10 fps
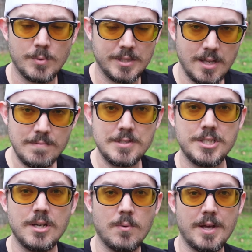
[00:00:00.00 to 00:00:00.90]
We love the
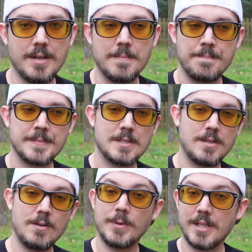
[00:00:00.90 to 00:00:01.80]
GOA,
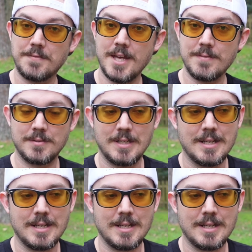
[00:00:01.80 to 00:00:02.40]
and we love Kevin.